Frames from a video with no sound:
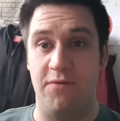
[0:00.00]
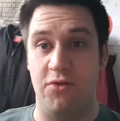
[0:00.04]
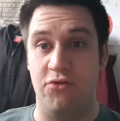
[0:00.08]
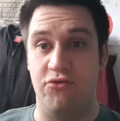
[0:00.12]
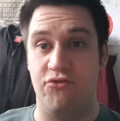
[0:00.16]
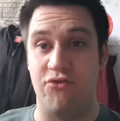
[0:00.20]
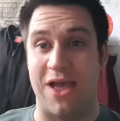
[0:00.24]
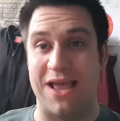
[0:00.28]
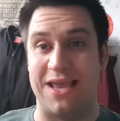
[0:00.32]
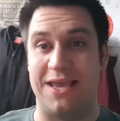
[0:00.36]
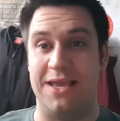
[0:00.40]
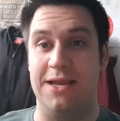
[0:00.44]

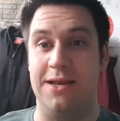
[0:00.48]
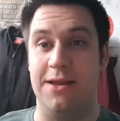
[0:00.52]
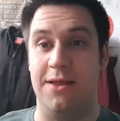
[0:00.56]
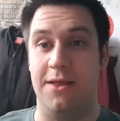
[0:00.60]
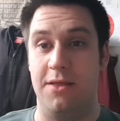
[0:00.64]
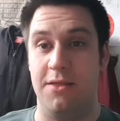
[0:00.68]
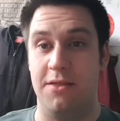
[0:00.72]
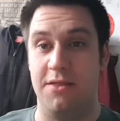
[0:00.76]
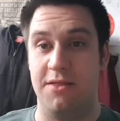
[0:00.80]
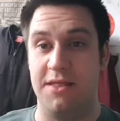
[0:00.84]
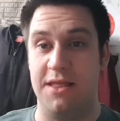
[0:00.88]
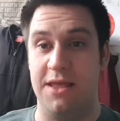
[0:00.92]
Dracula
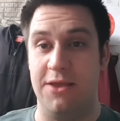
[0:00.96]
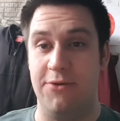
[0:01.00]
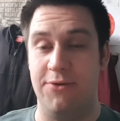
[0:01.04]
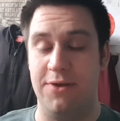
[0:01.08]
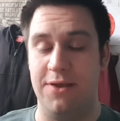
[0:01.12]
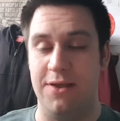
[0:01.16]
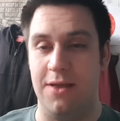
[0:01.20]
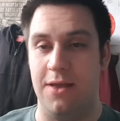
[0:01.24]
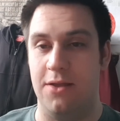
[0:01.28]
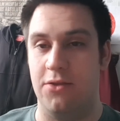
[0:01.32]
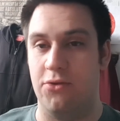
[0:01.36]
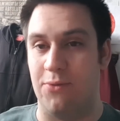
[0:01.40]
series
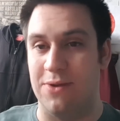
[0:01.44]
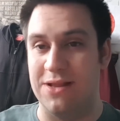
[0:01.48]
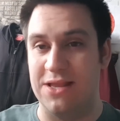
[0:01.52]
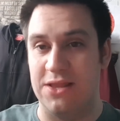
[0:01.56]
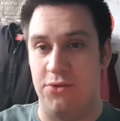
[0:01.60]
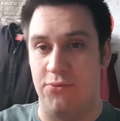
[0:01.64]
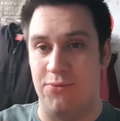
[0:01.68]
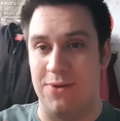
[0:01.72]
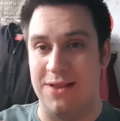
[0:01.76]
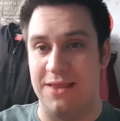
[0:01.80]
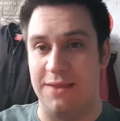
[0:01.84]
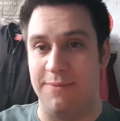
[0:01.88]

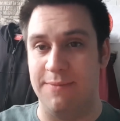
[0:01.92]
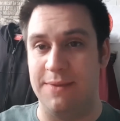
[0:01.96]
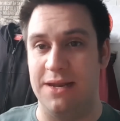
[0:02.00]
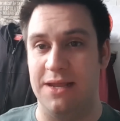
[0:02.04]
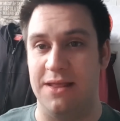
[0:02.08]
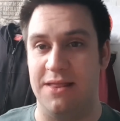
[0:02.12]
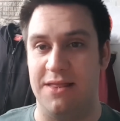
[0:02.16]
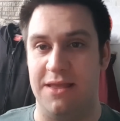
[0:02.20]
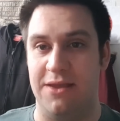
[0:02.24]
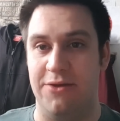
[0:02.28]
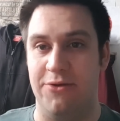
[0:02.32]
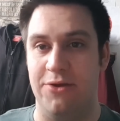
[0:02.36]
2020
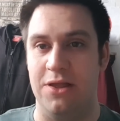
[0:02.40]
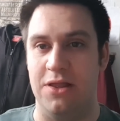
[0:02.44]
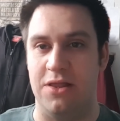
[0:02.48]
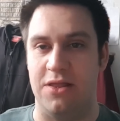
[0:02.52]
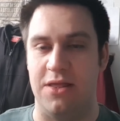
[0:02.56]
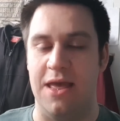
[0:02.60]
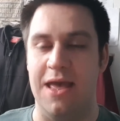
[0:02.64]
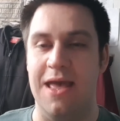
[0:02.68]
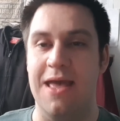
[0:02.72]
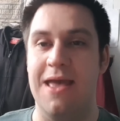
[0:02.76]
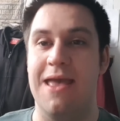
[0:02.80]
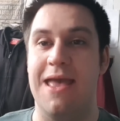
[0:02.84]
miniseries
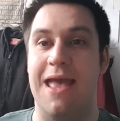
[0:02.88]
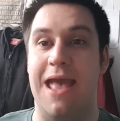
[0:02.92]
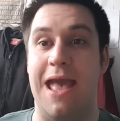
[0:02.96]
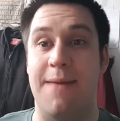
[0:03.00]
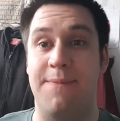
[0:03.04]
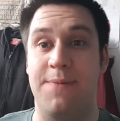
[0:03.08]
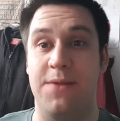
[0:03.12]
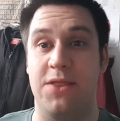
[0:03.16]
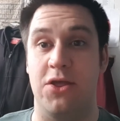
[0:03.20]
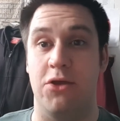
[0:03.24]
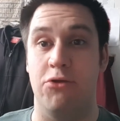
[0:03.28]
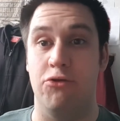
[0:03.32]

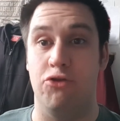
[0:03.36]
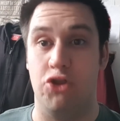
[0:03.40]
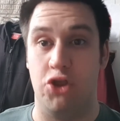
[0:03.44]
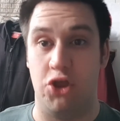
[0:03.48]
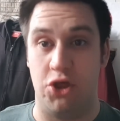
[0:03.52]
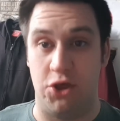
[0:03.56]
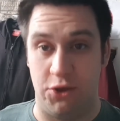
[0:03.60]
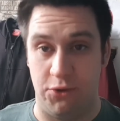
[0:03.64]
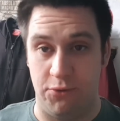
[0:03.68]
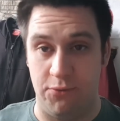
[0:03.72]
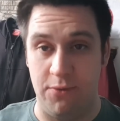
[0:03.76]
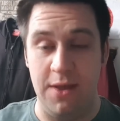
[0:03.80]
episode
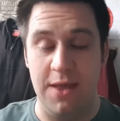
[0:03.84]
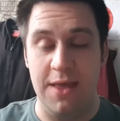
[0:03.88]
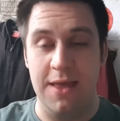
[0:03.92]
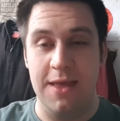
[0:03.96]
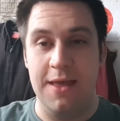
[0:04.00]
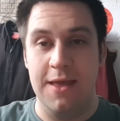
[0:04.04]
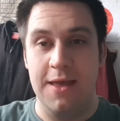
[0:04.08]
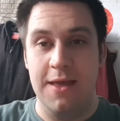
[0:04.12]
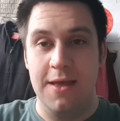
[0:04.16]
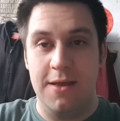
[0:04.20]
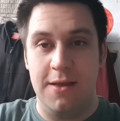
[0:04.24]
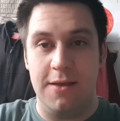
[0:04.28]
2.
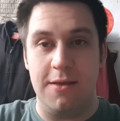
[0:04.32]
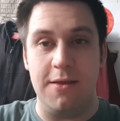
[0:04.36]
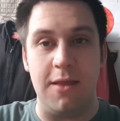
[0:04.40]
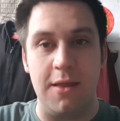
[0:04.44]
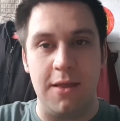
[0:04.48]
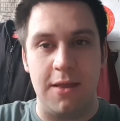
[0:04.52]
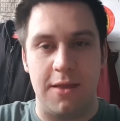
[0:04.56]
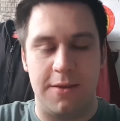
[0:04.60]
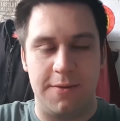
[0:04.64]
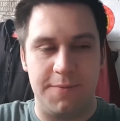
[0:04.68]
Sorry.